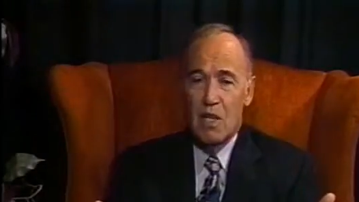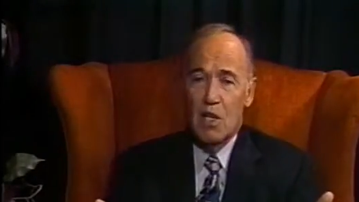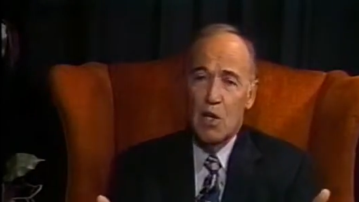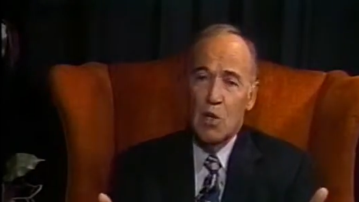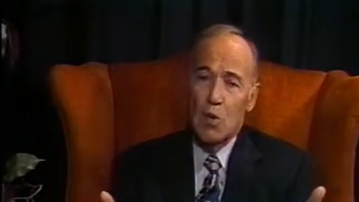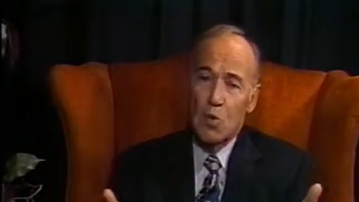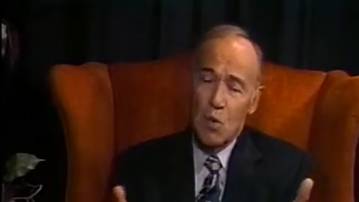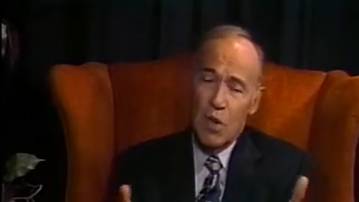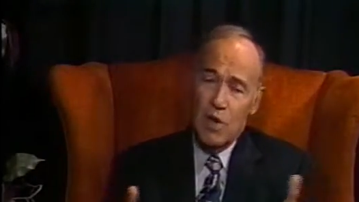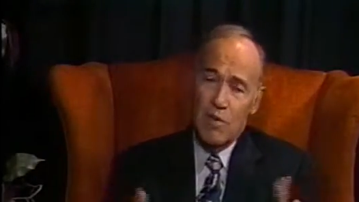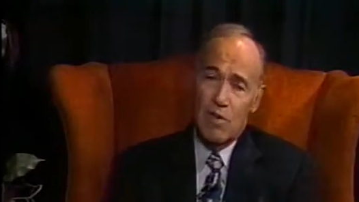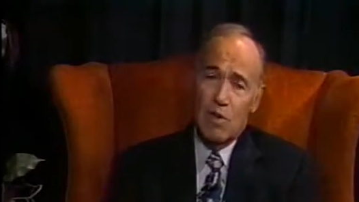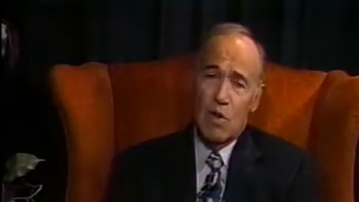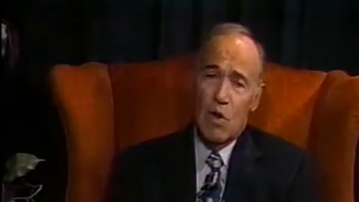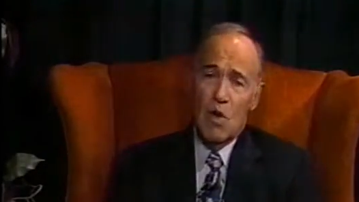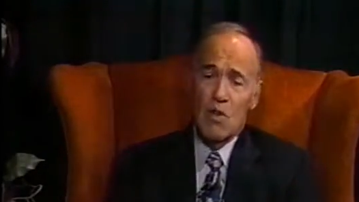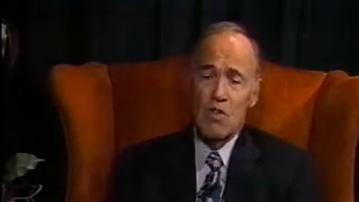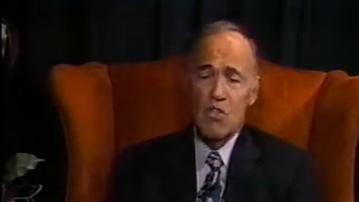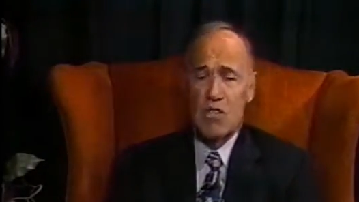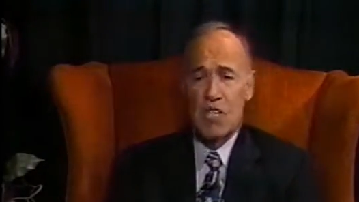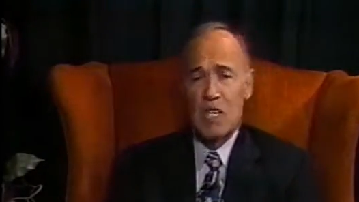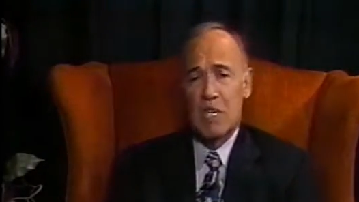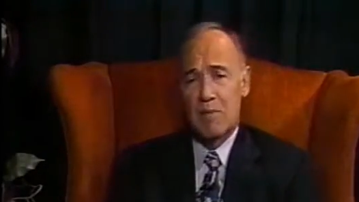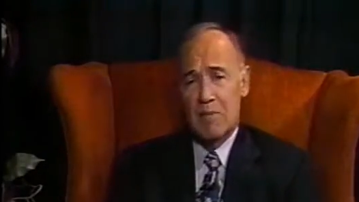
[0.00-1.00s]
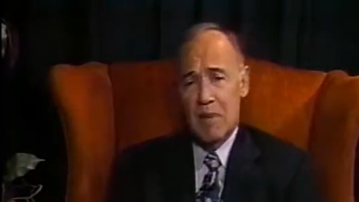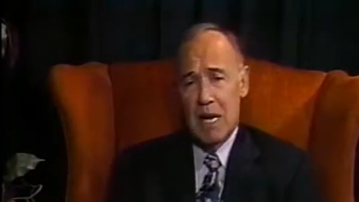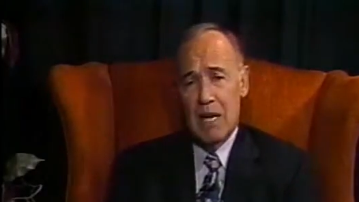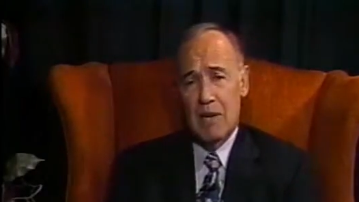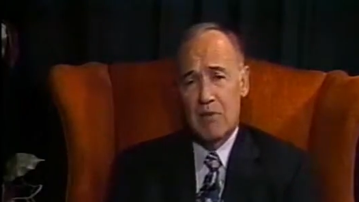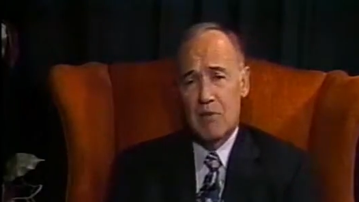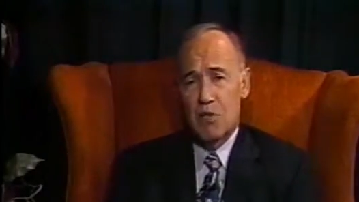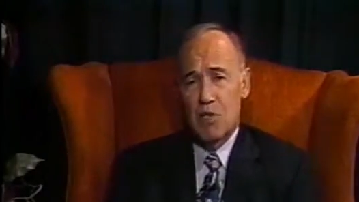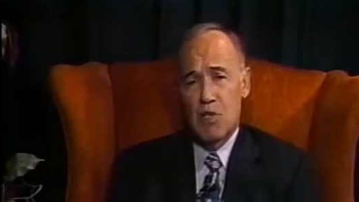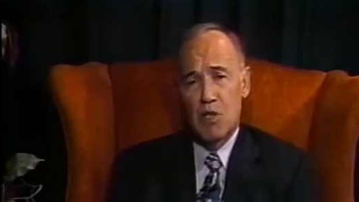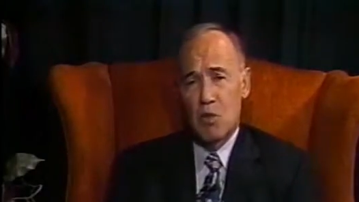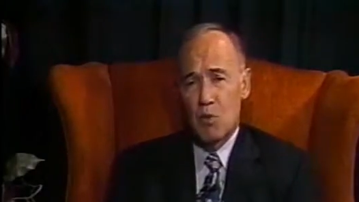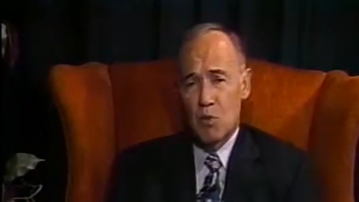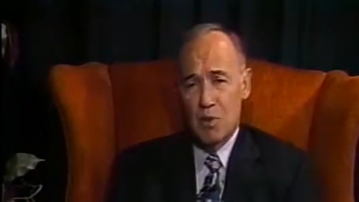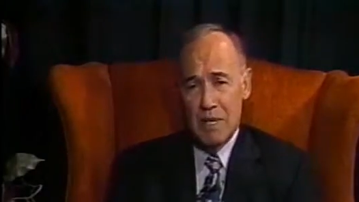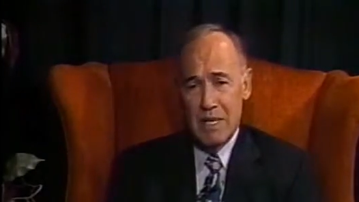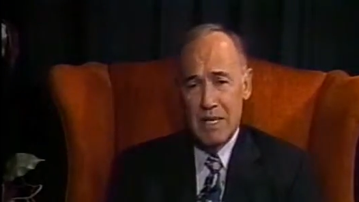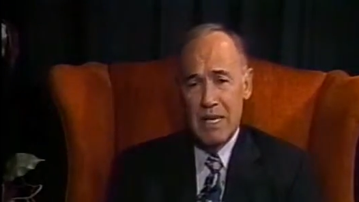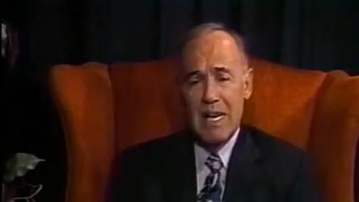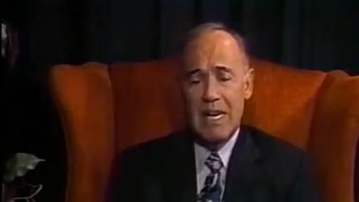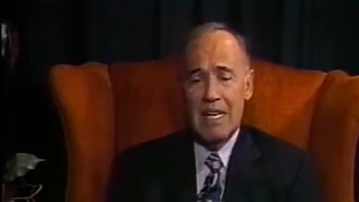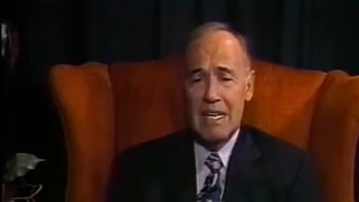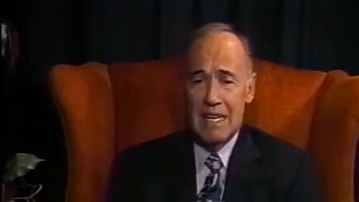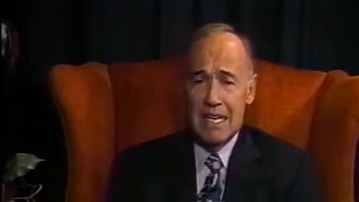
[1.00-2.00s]
We've lost the democracy that we
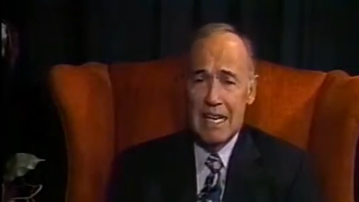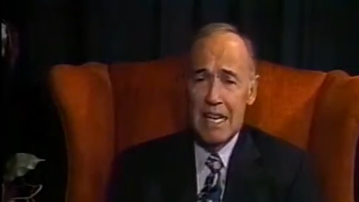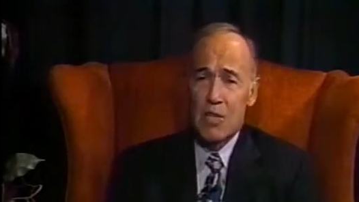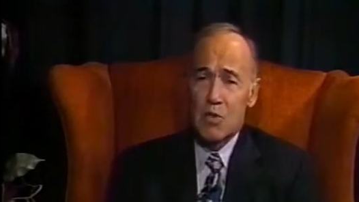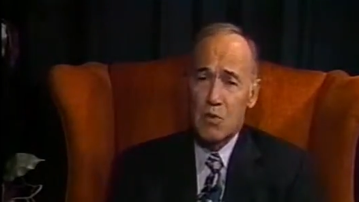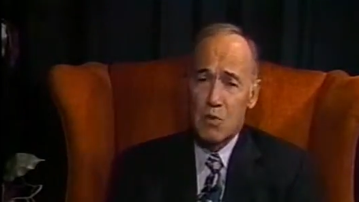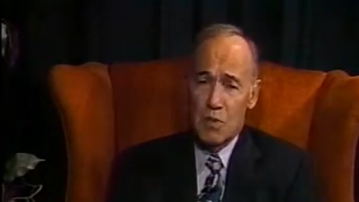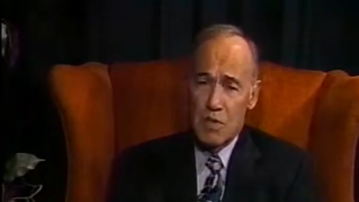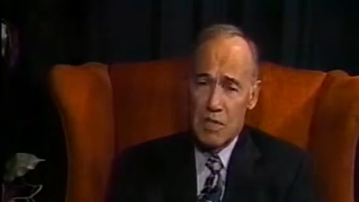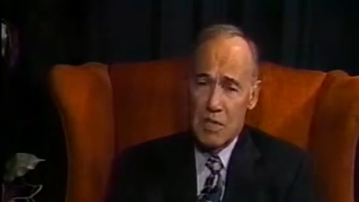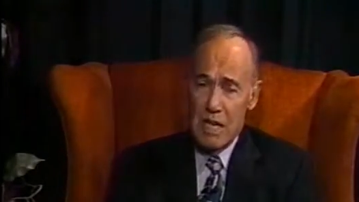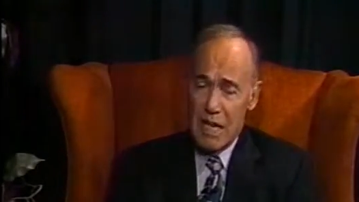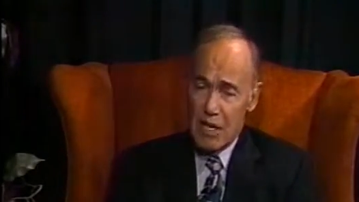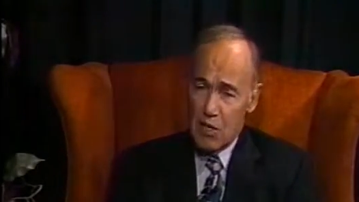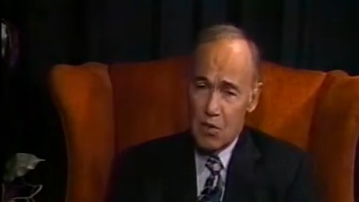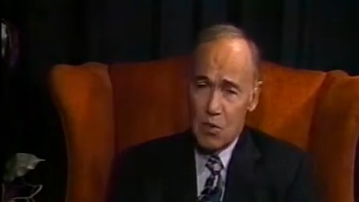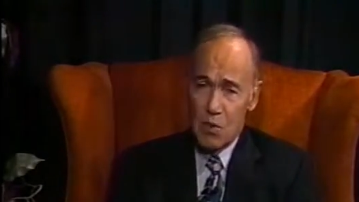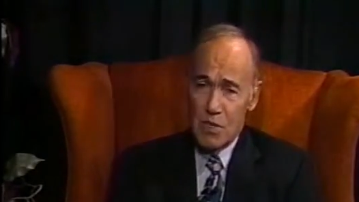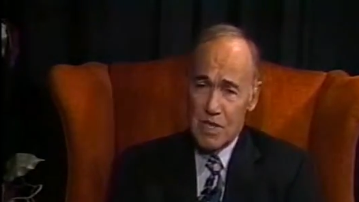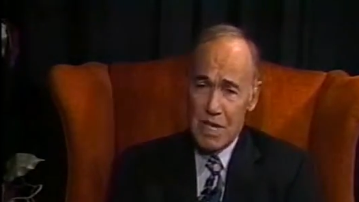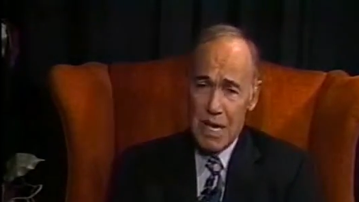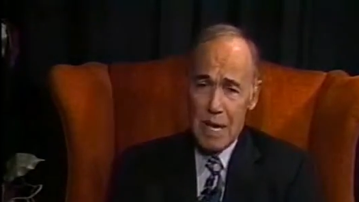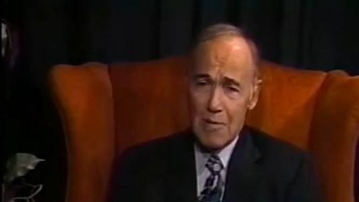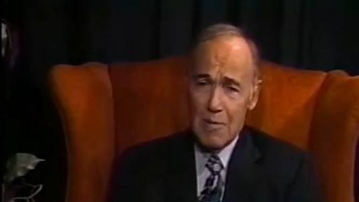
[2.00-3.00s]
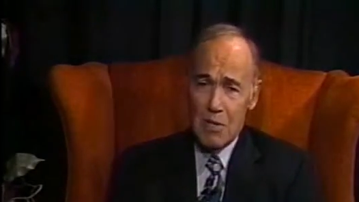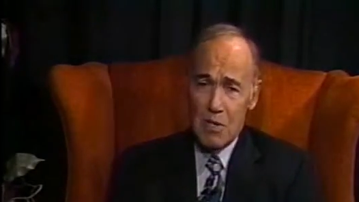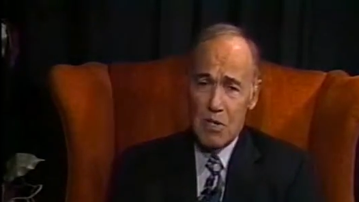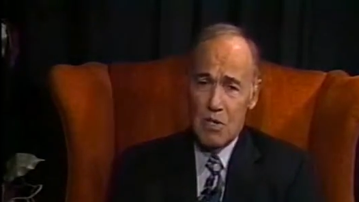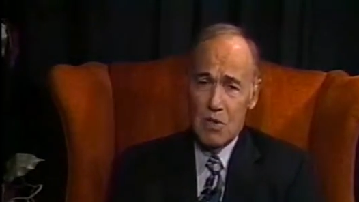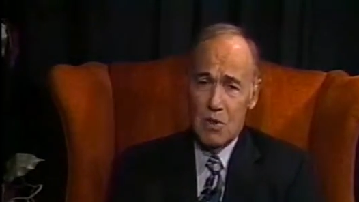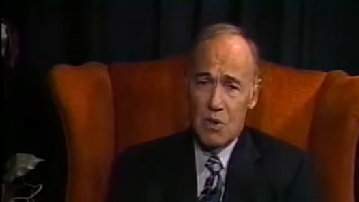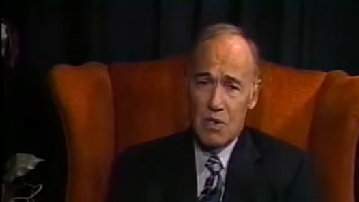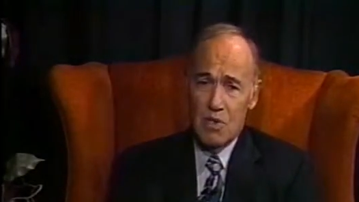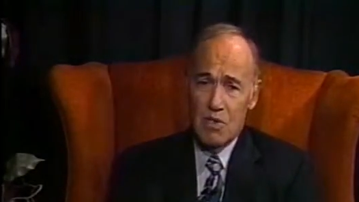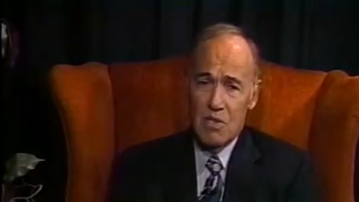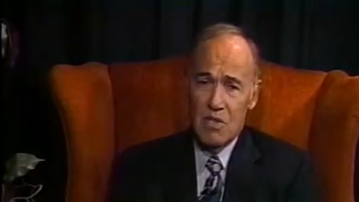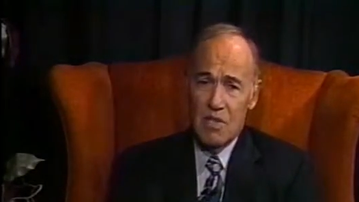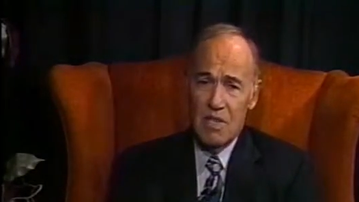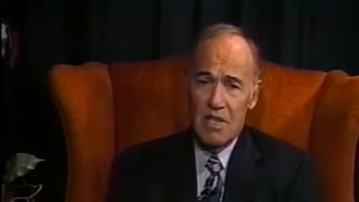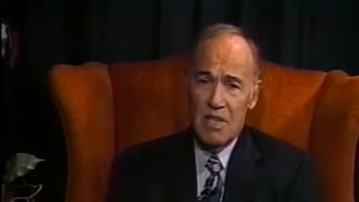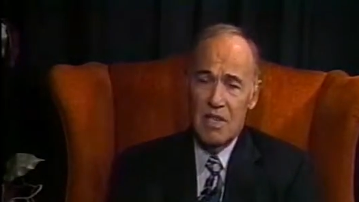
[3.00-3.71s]
need, and that's what's happened to us.